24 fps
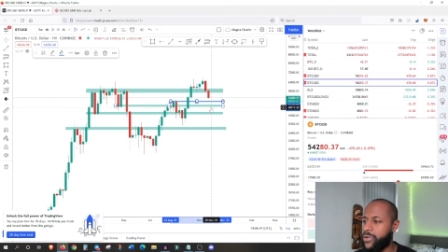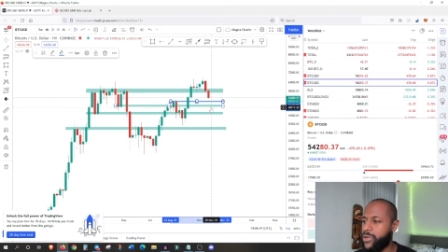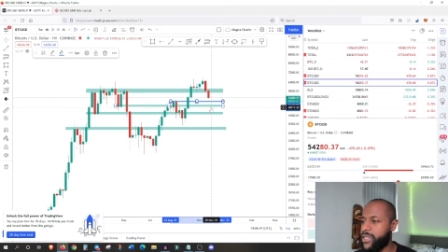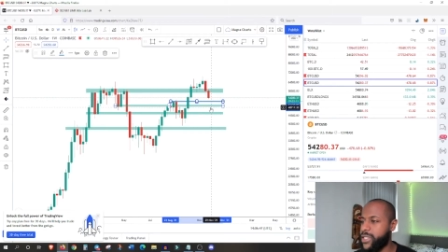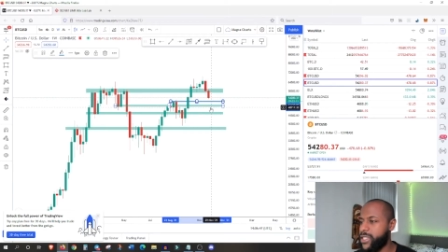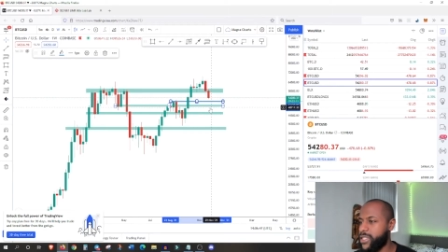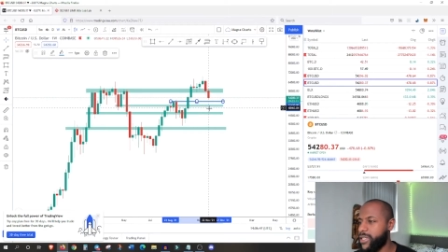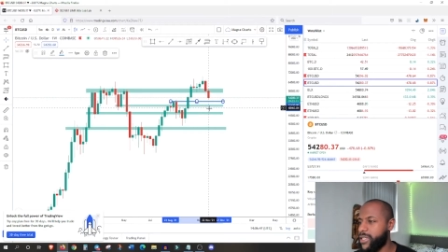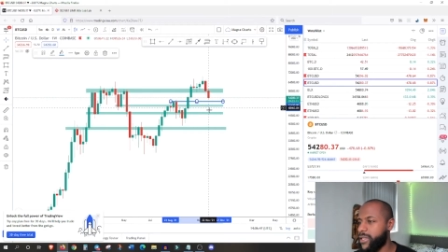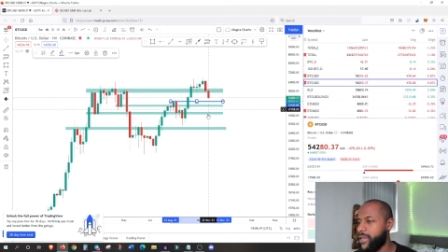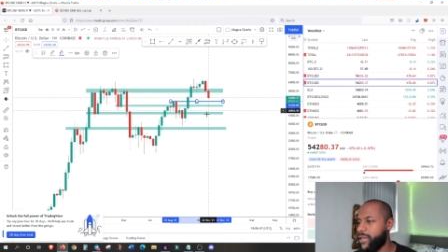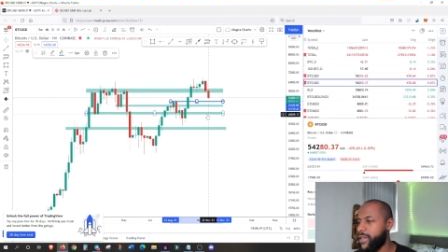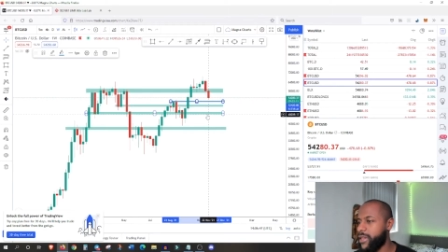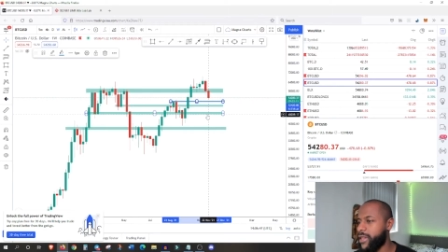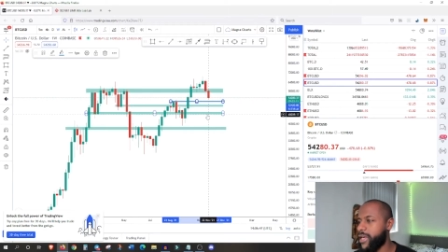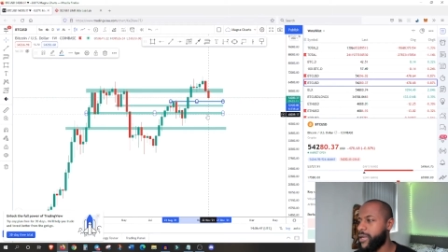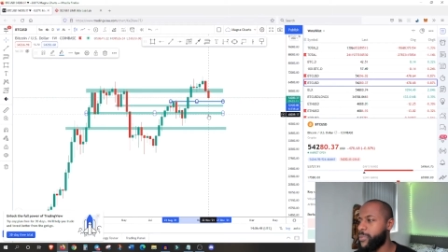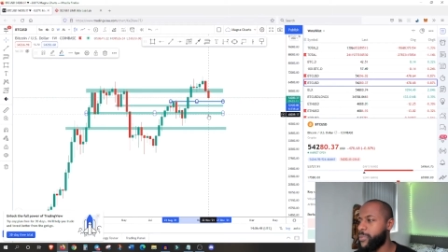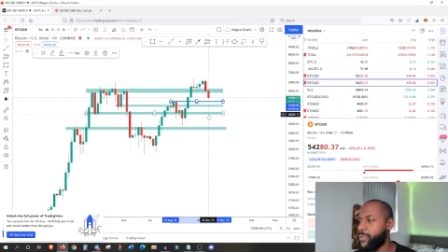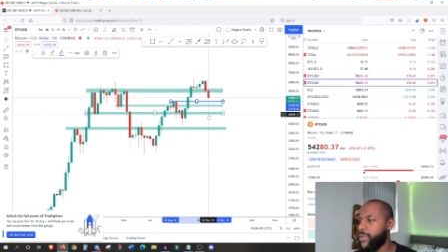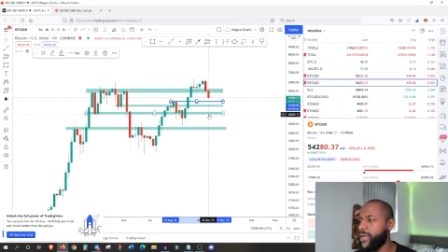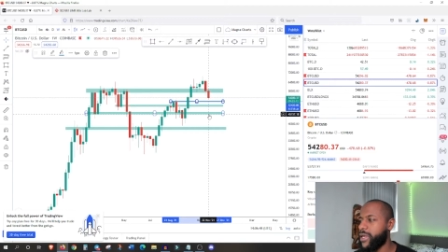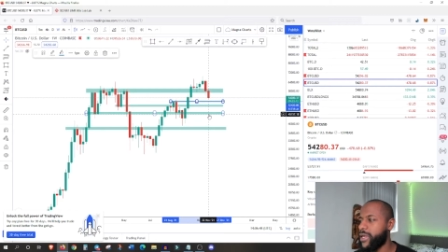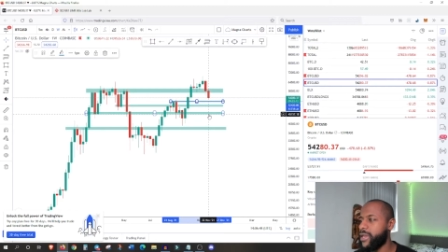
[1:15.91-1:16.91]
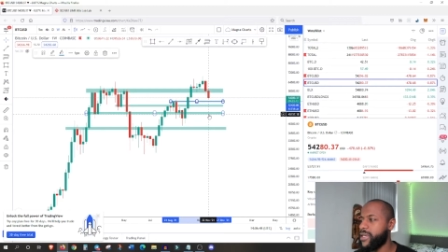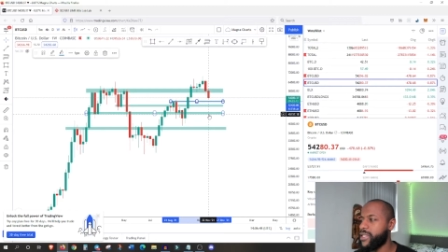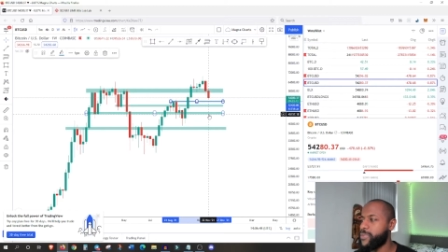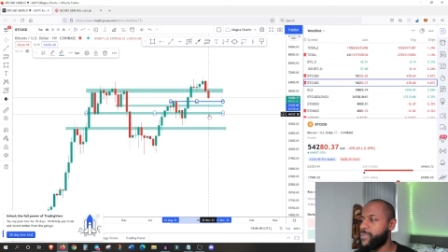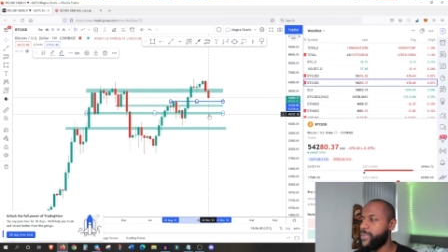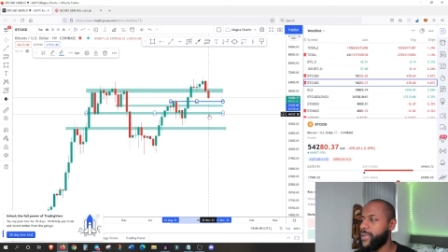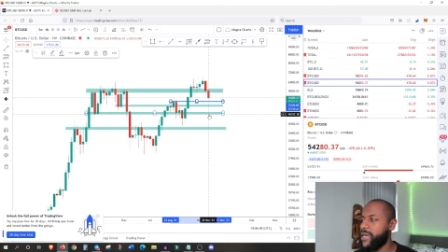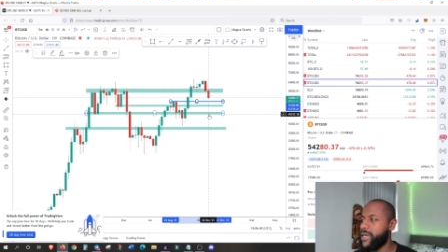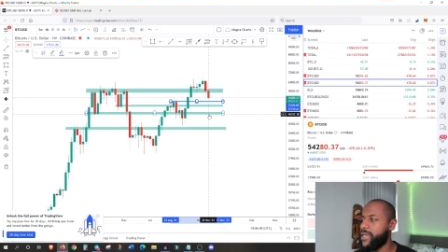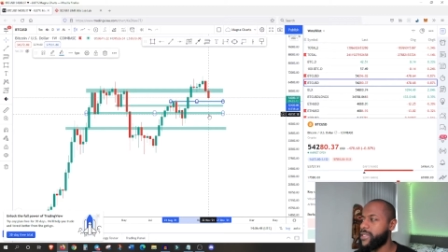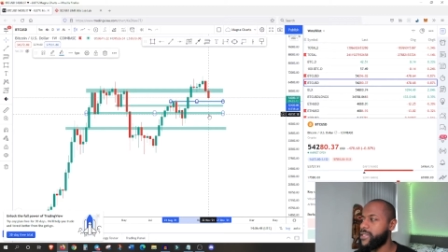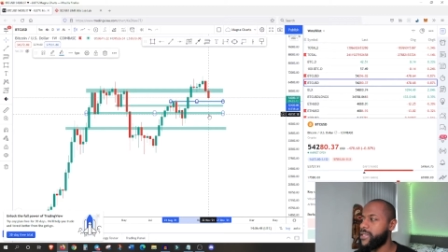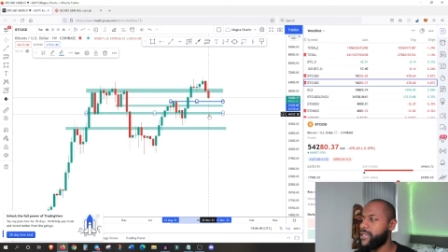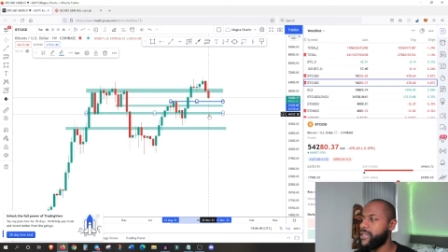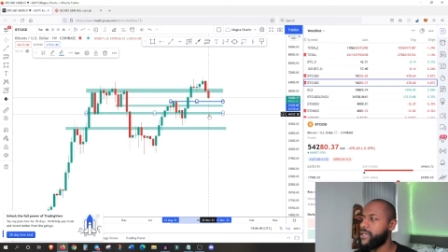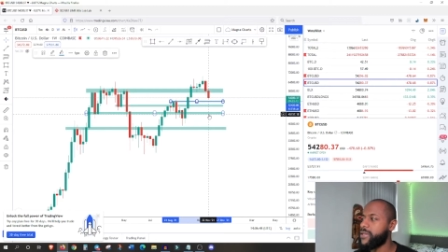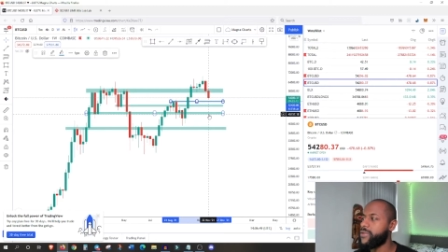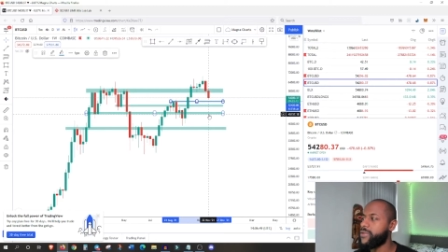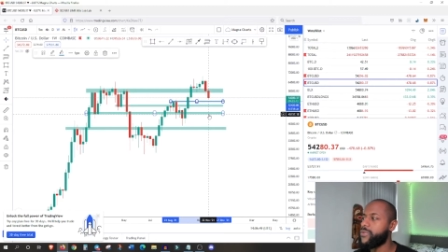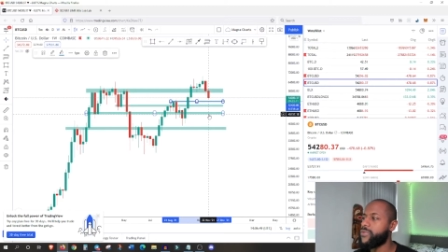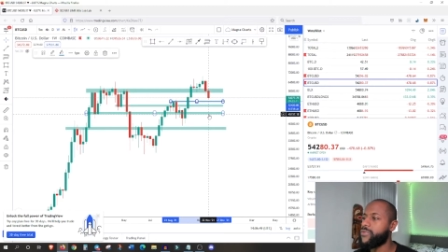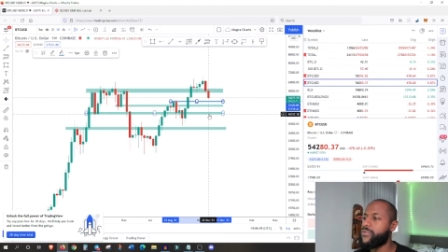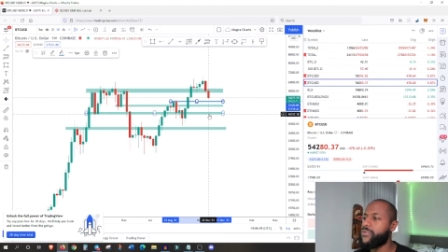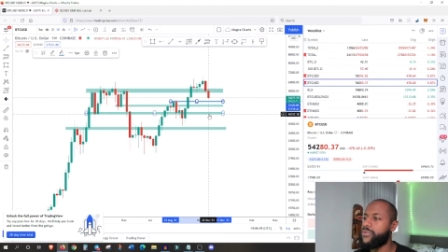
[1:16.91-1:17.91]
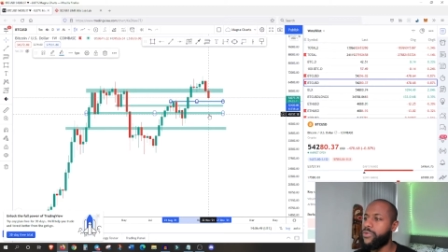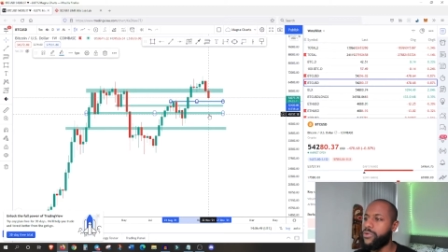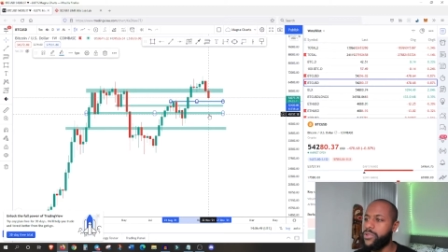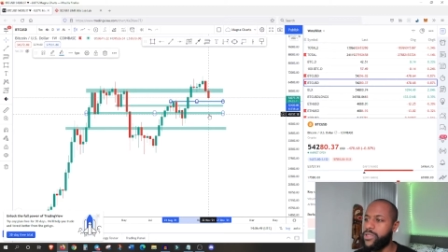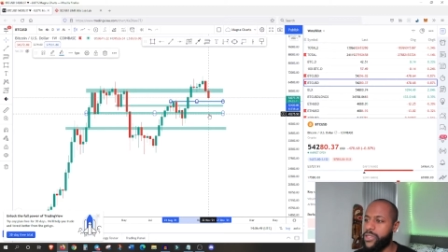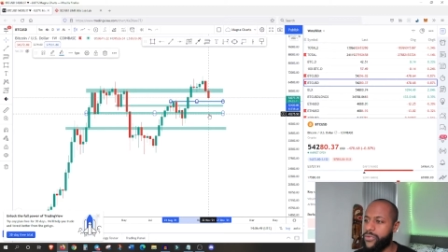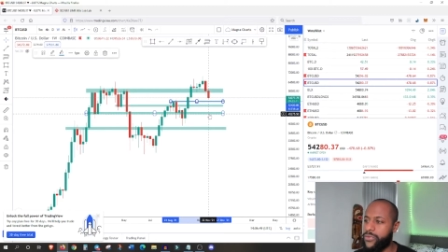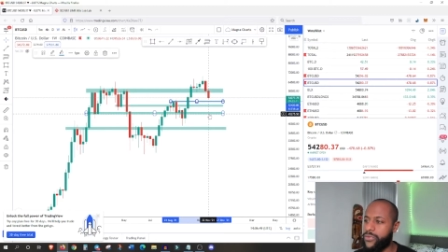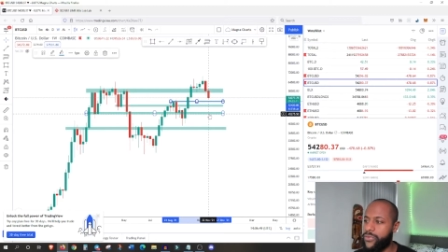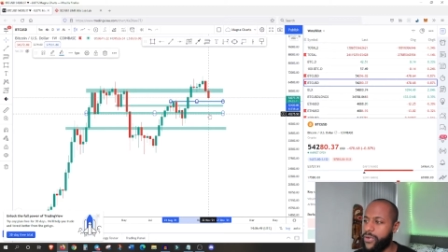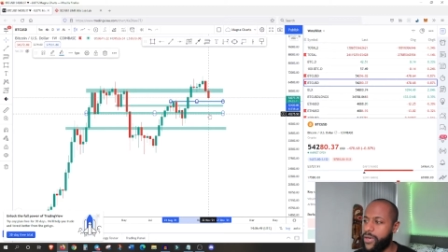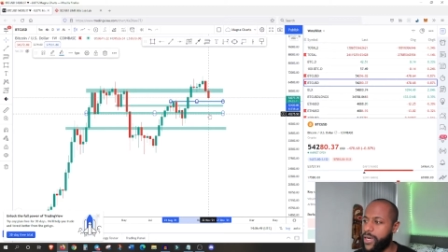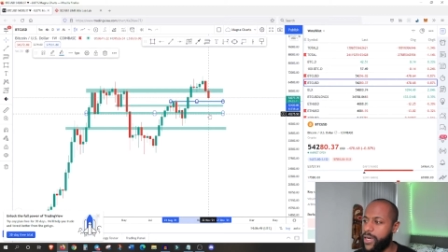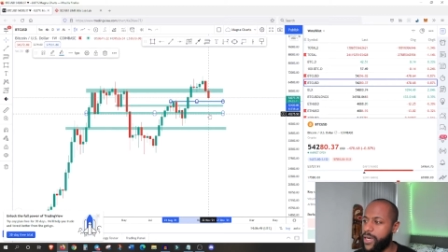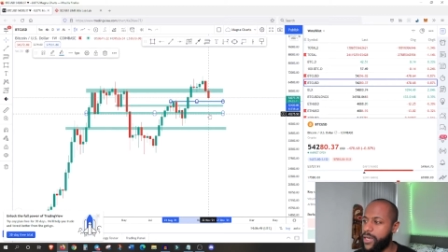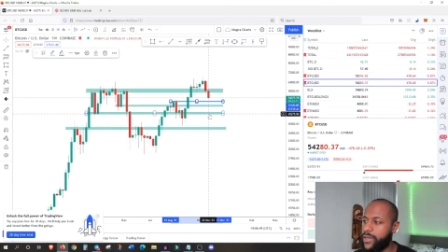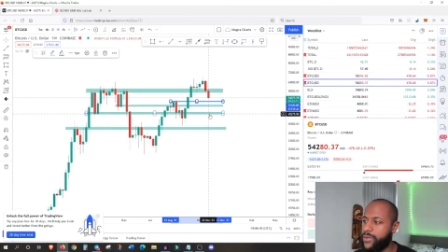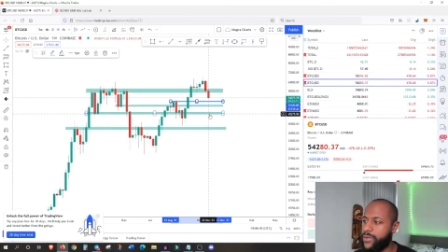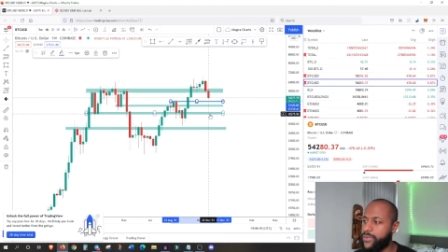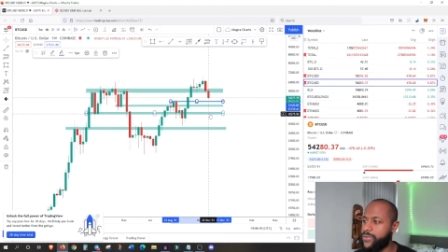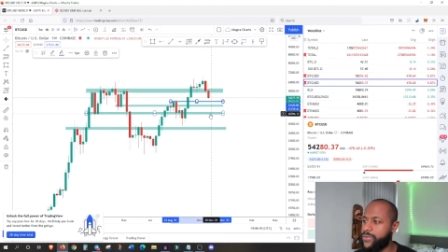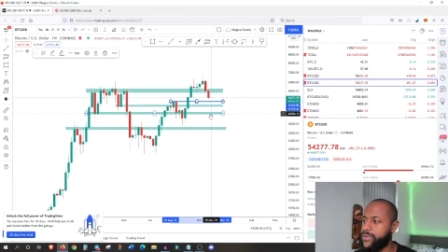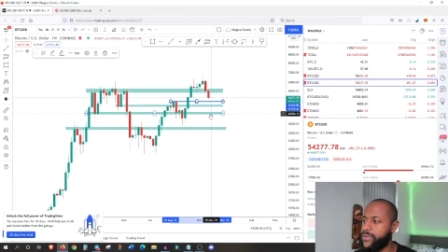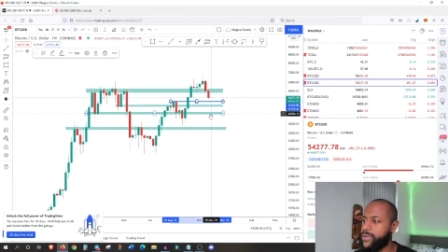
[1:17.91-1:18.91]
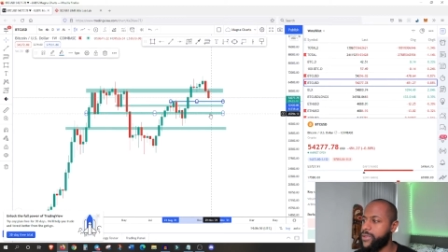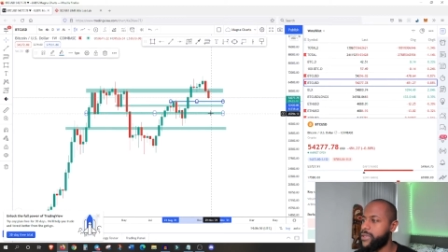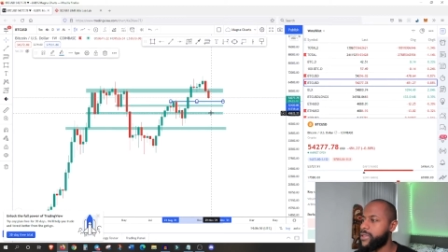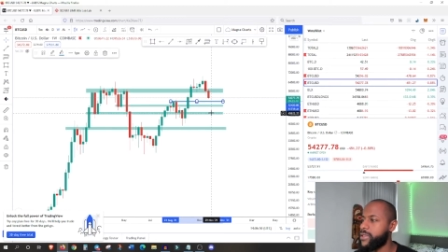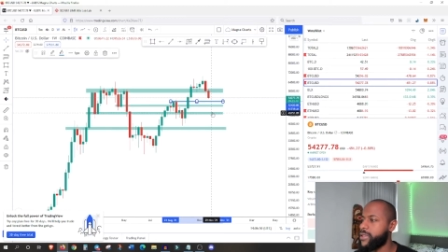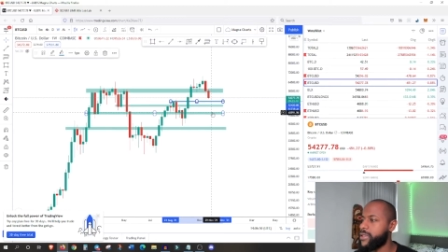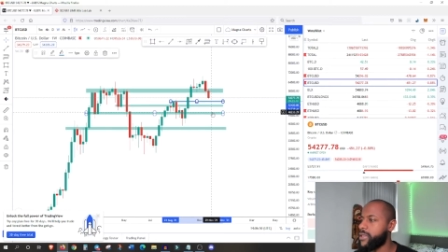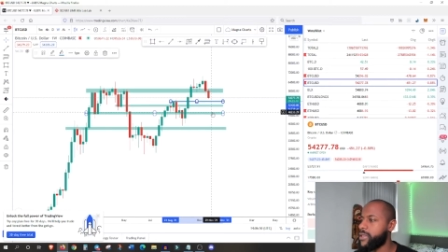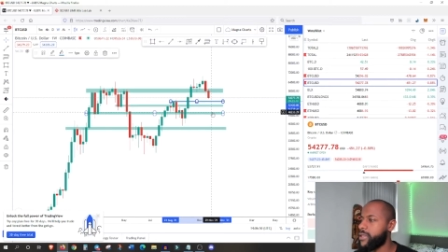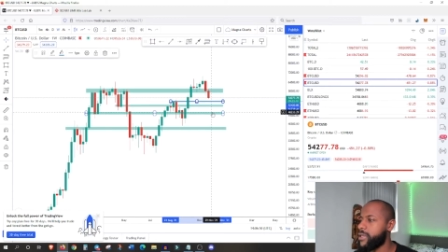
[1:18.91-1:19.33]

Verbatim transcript: bearish, then we can expect 45